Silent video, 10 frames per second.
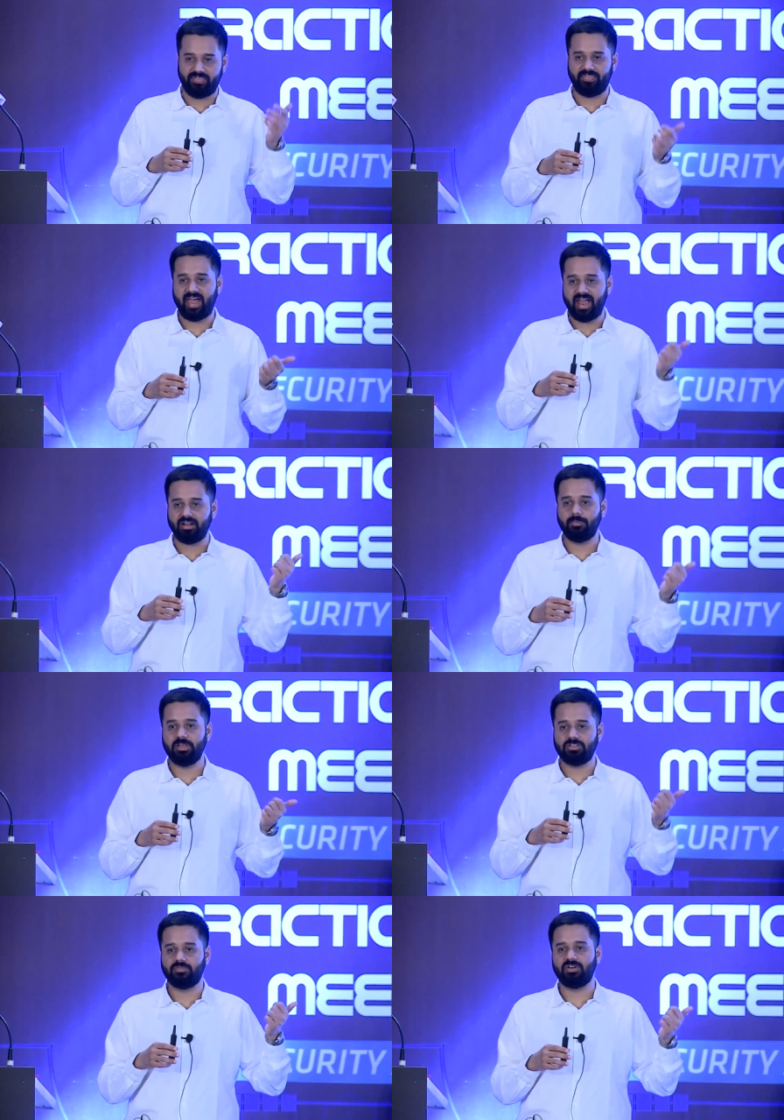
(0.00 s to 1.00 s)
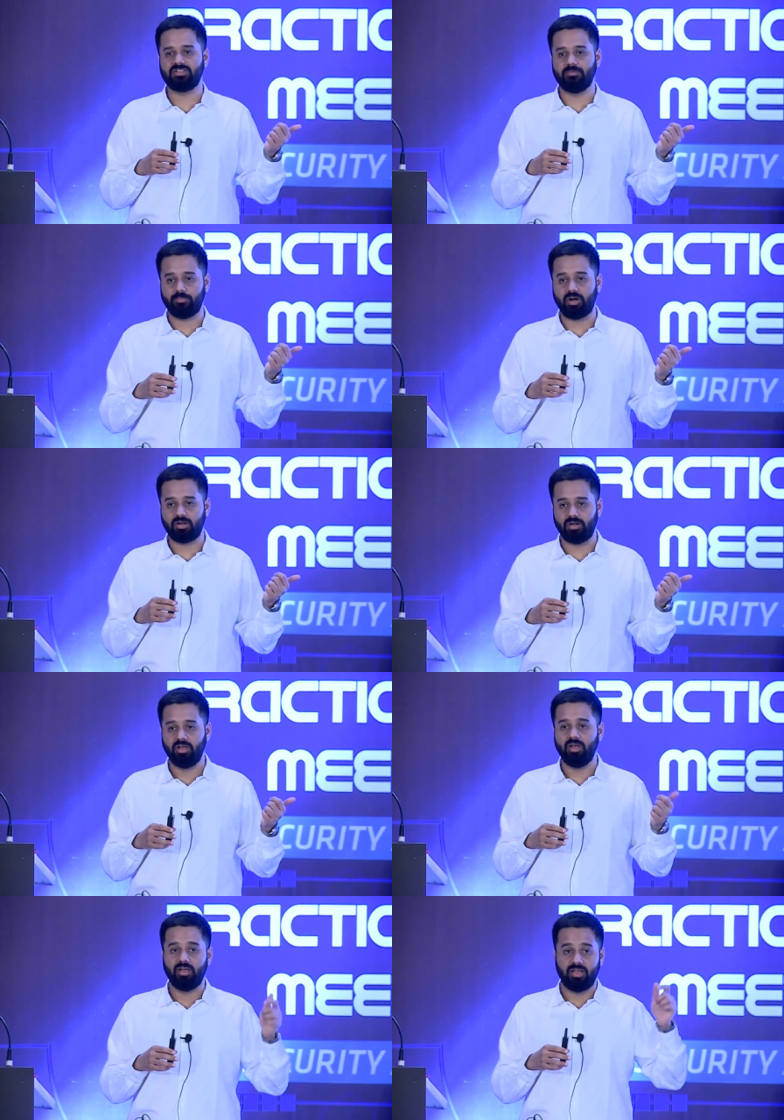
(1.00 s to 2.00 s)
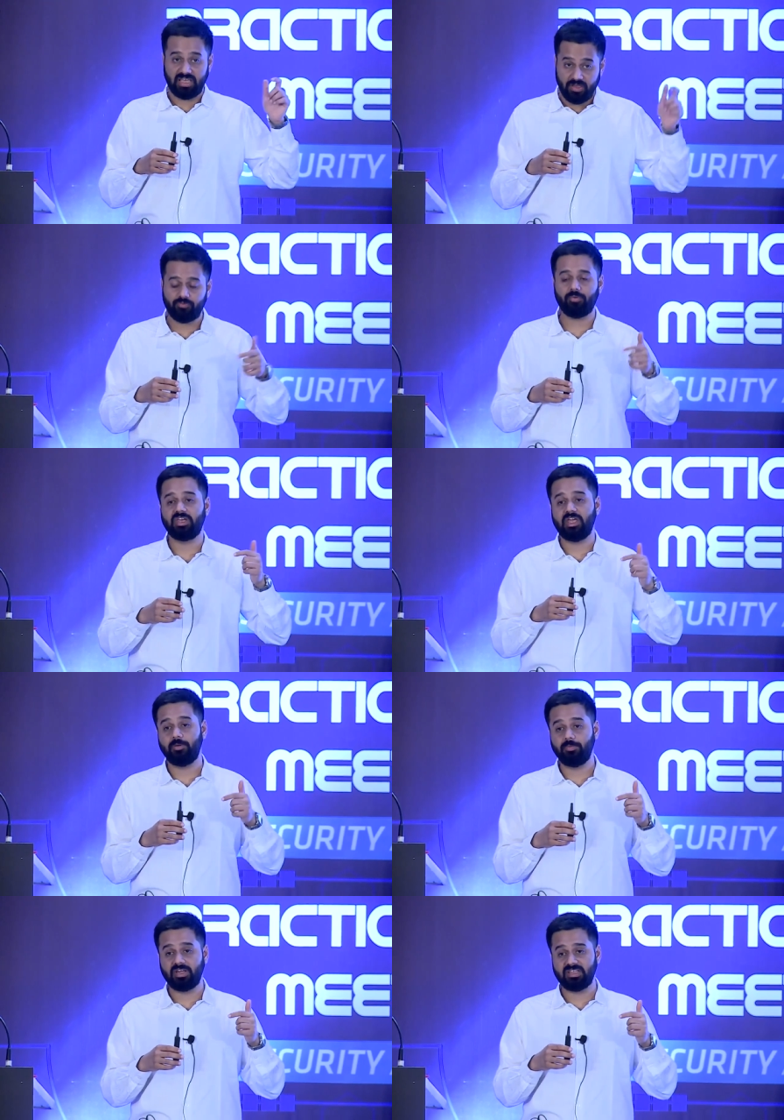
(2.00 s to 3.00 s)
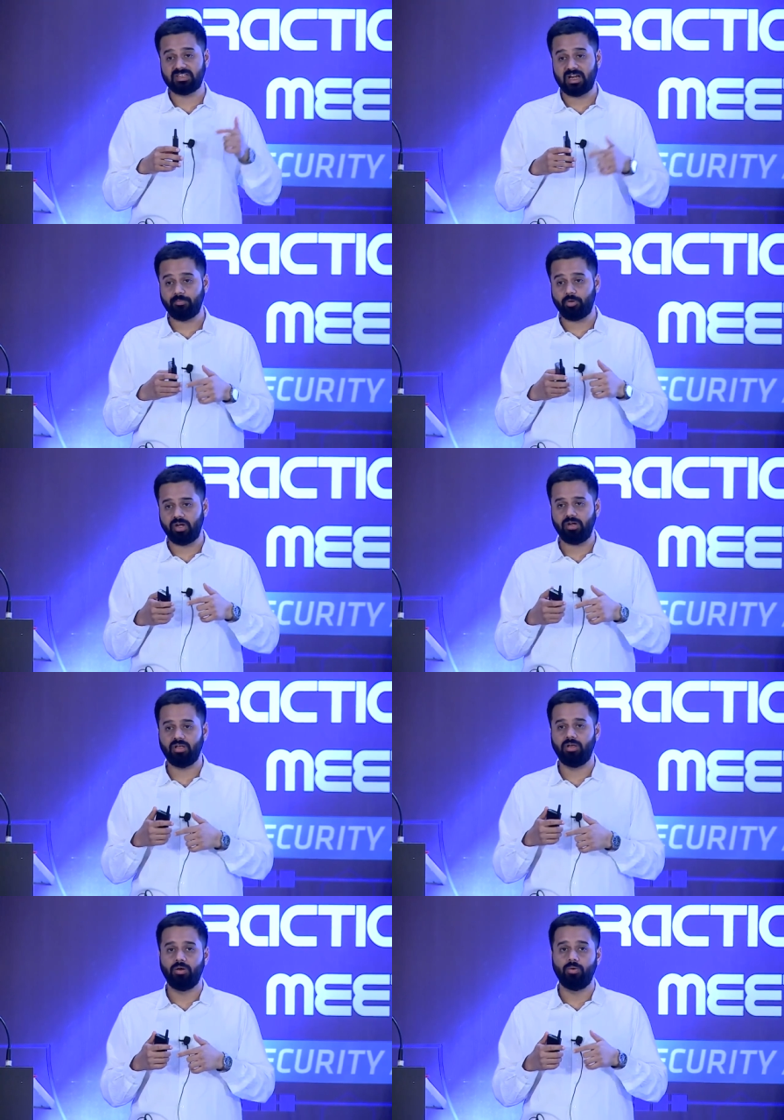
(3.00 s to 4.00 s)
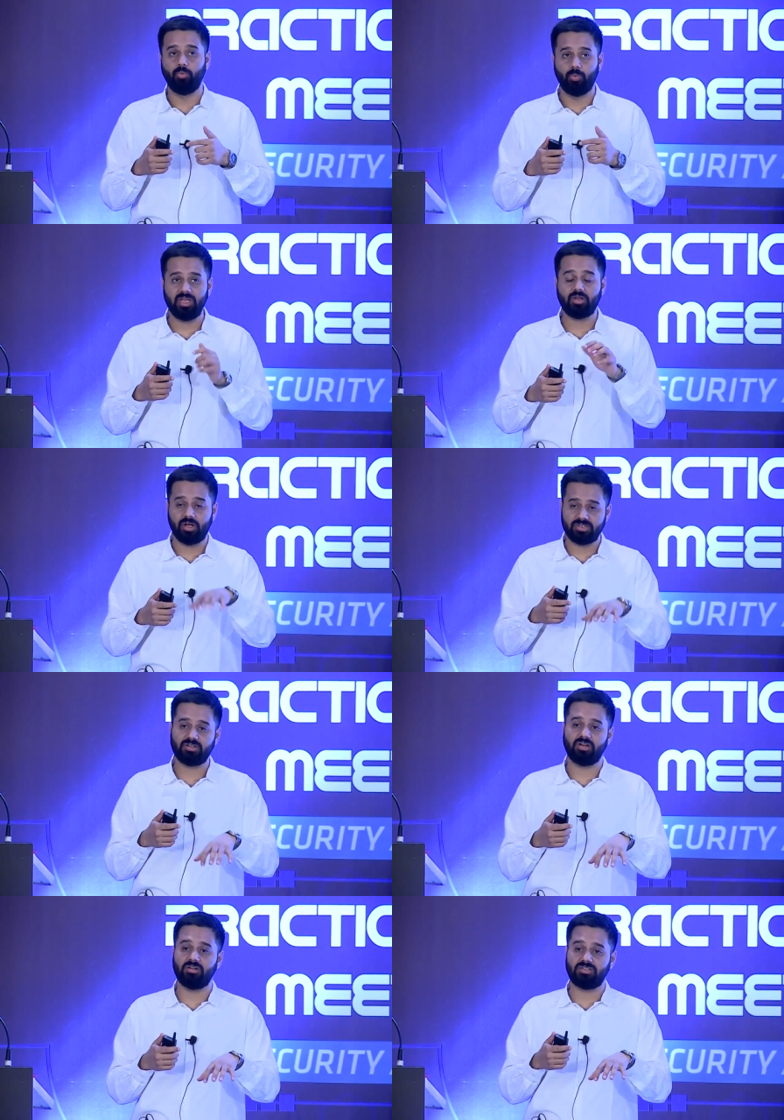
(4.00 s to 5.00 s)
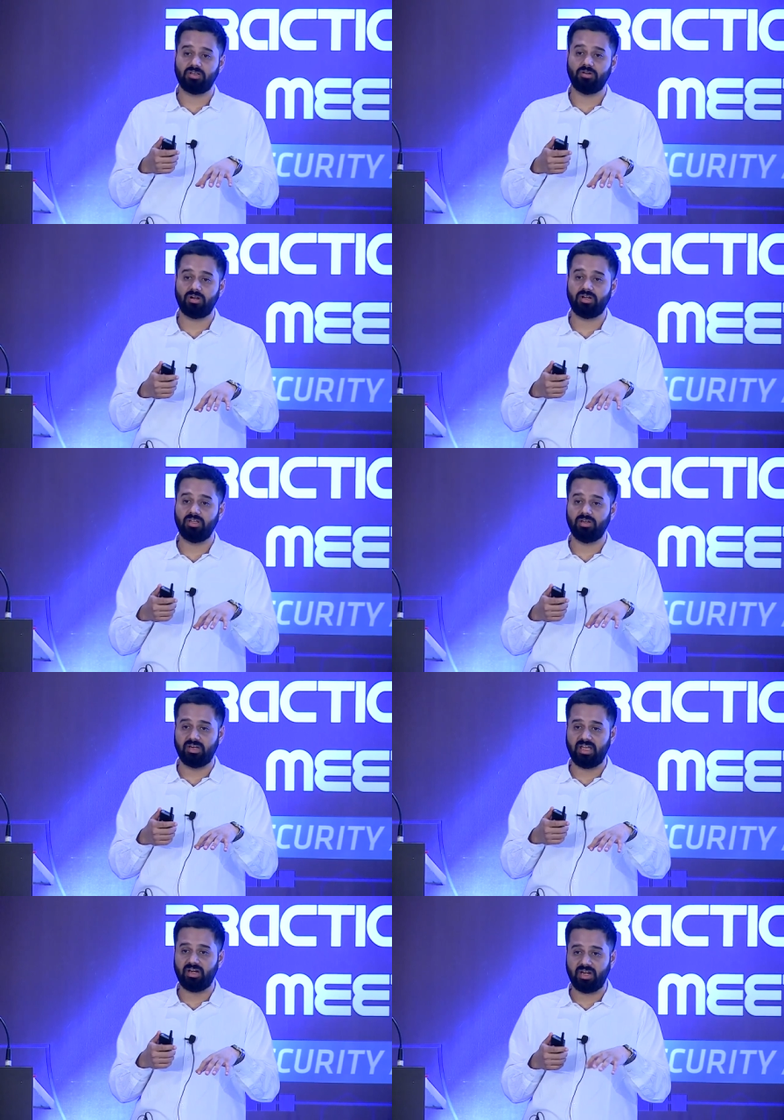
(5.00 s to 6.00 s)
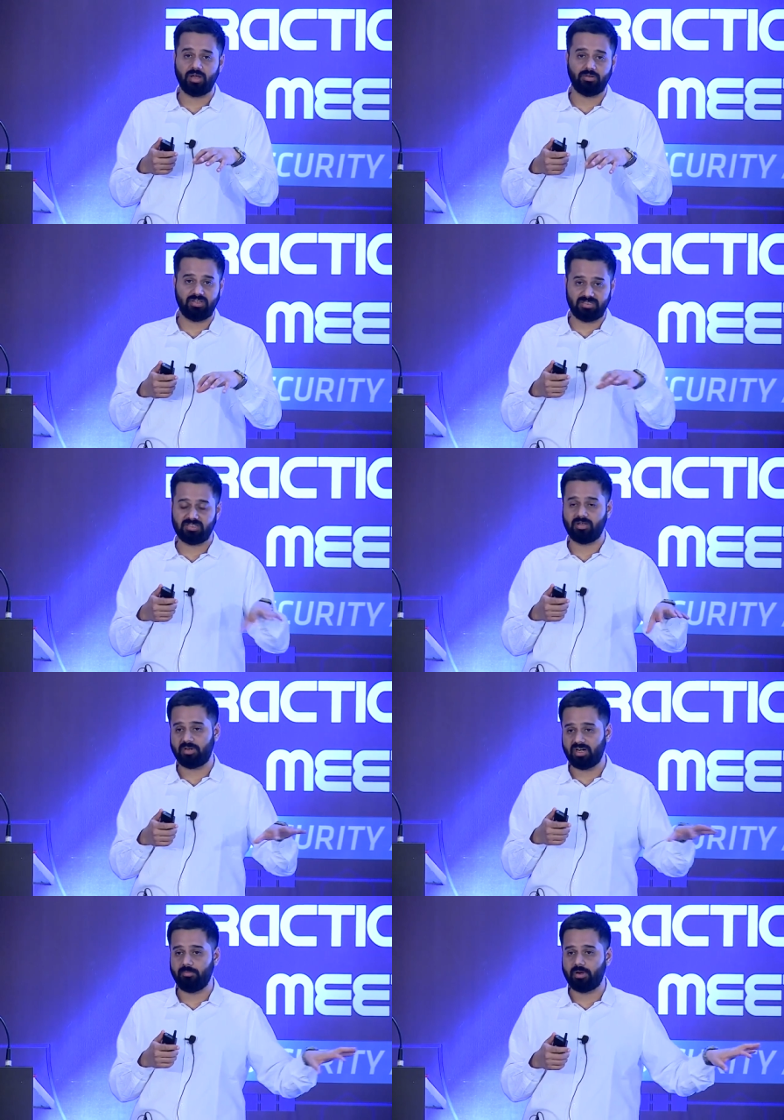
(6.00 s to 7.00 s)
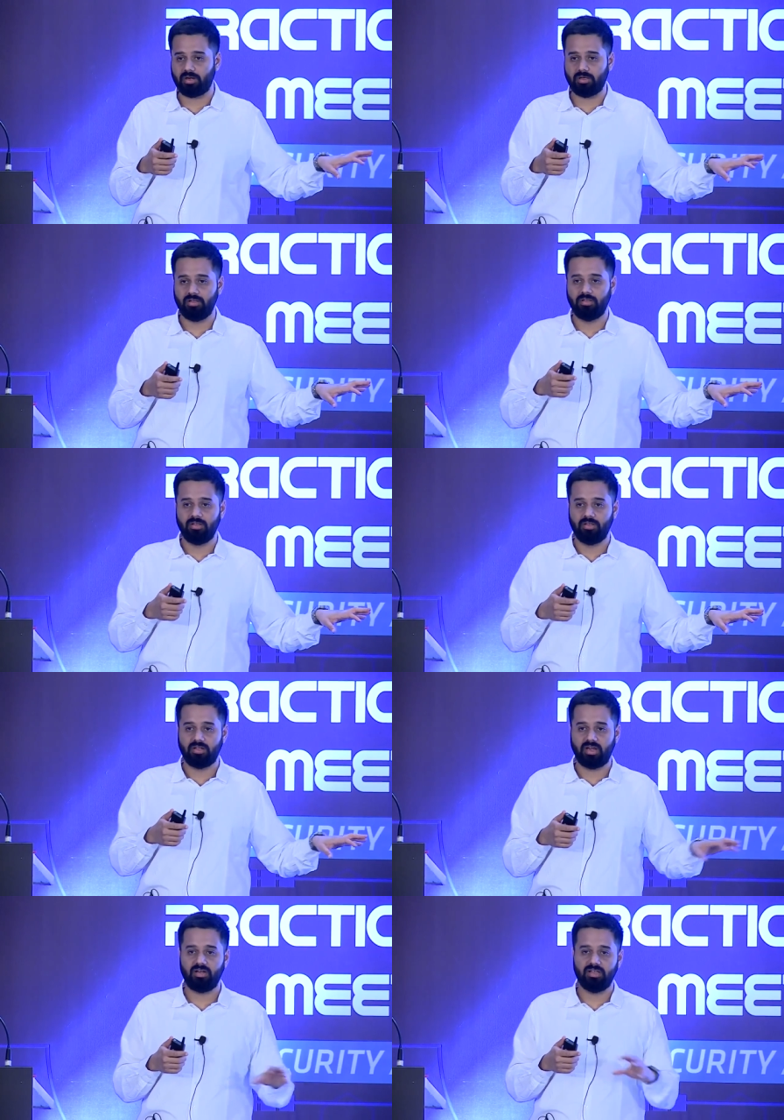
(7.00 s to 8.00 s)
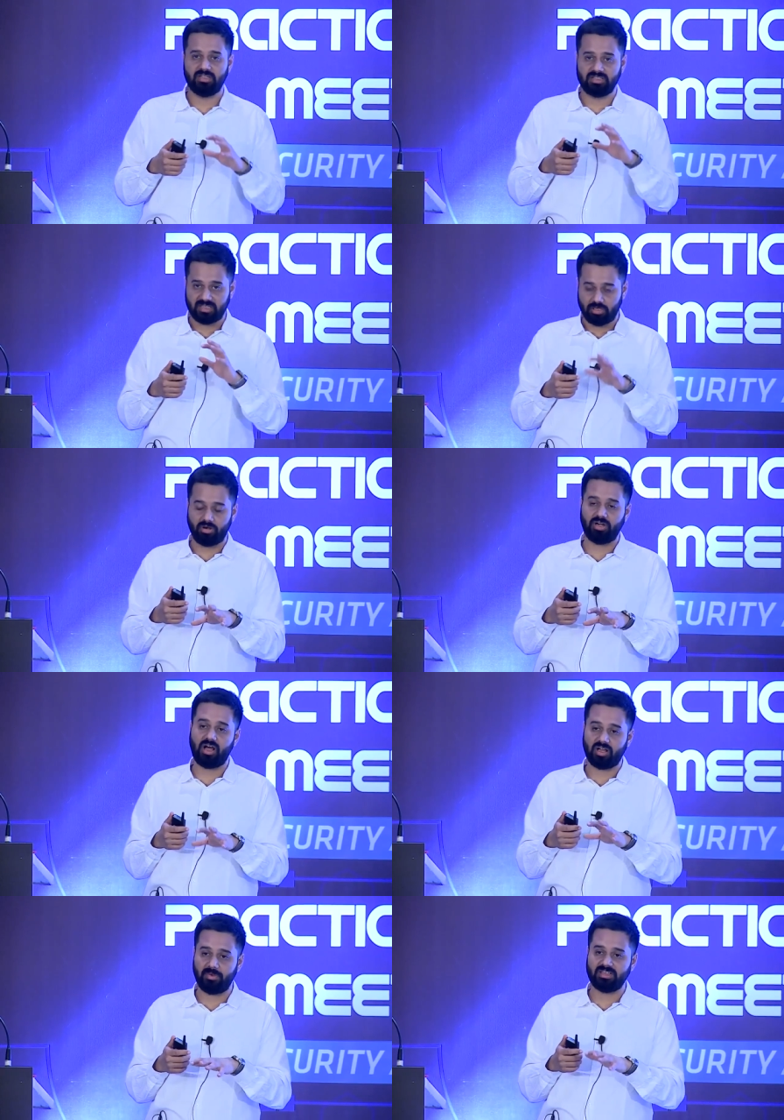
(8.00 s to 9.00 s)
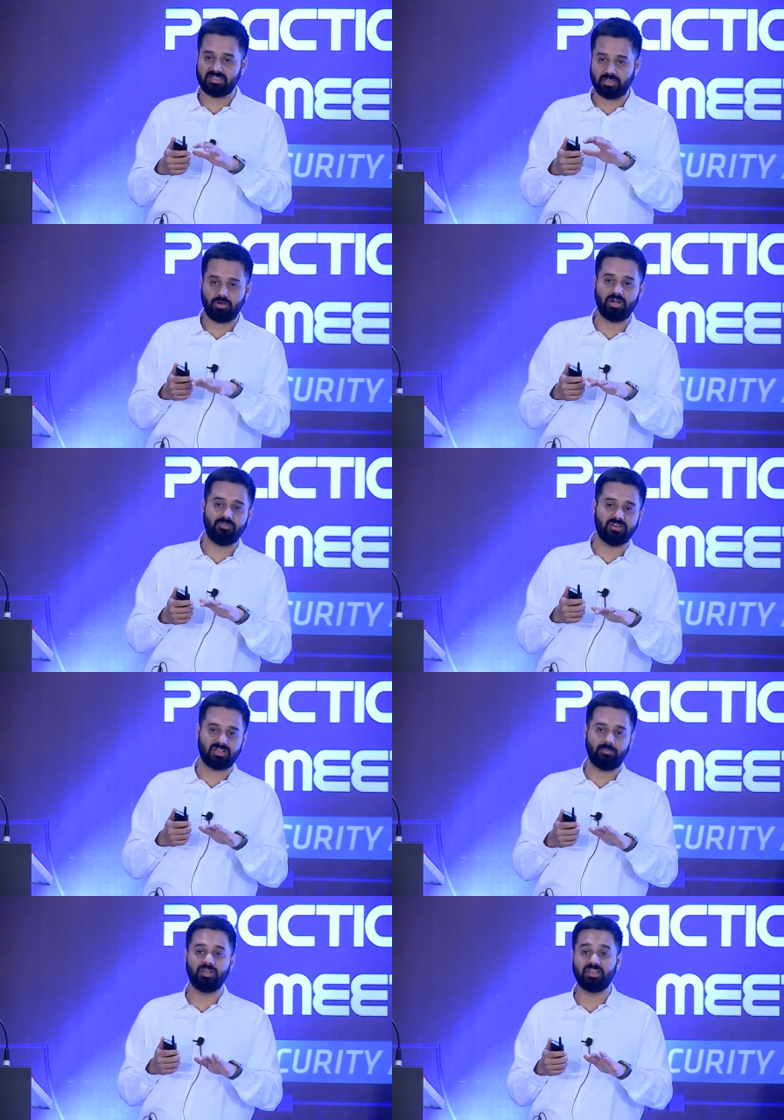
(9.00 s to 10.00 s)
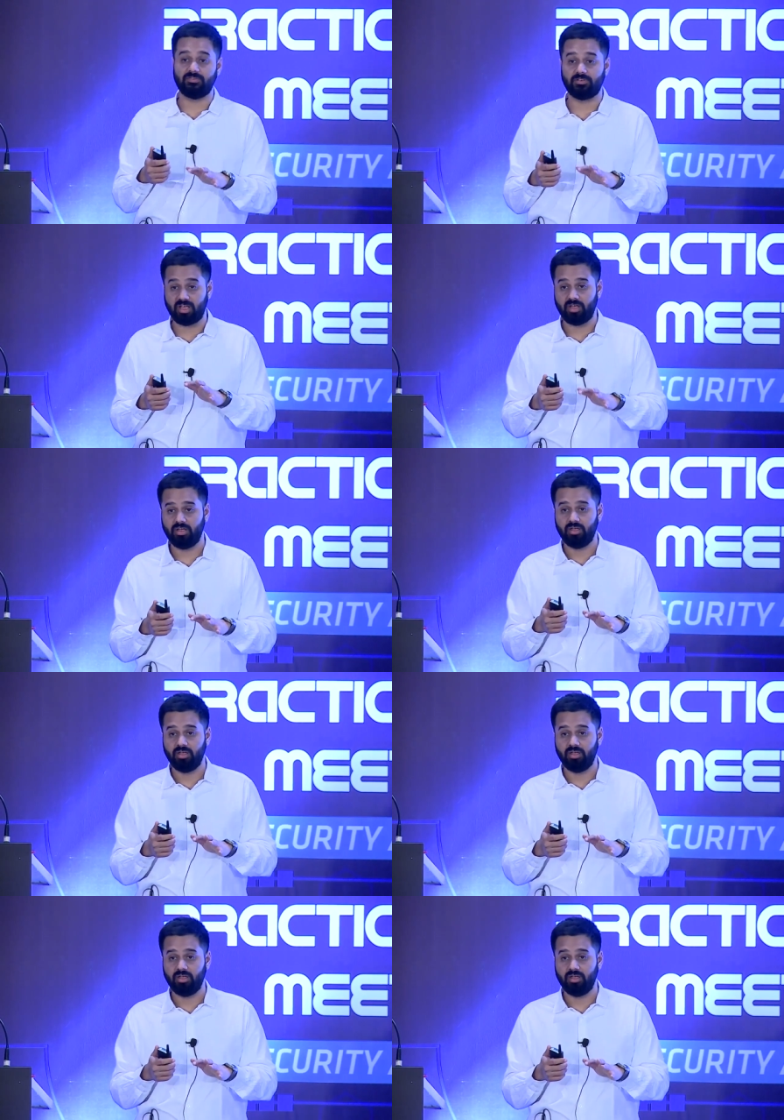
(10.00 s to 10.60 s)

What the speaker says: That piece of it is important. Even from a capability standpoint, we concentrate on security day in, day out. This is our bread and butter, right? It's a security. Akamai is a security-first company as of today.